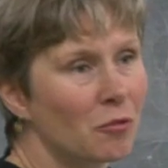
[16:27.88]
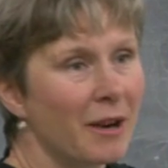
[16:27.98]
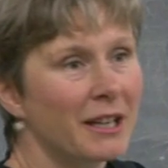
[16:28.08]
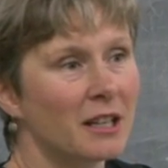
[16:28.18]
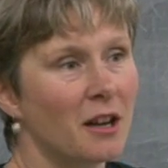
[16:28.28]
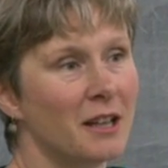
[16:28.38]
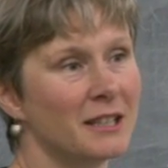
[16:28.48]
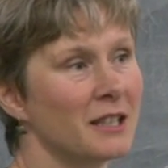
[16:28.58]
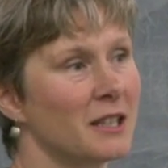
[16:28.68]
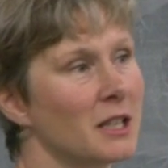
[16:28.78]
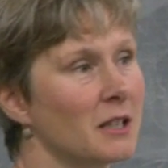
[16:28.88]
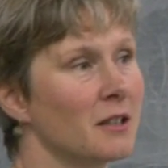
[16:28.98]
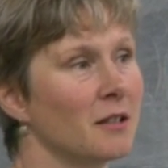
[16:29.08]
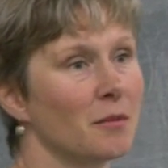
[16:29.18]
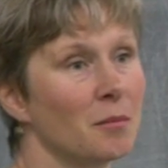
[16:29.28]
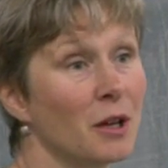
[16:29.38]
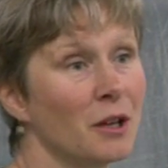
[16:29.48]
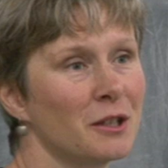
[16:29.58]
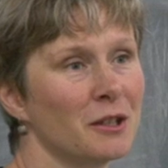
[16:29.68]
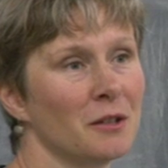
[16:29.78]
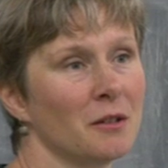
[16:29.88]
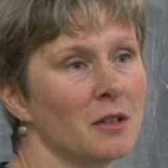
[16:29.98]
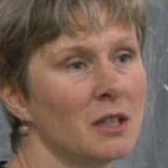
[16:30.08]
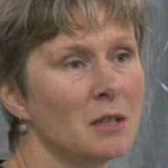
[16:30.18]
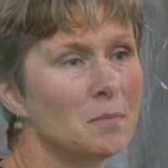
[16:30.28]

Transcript: recognises this person. This is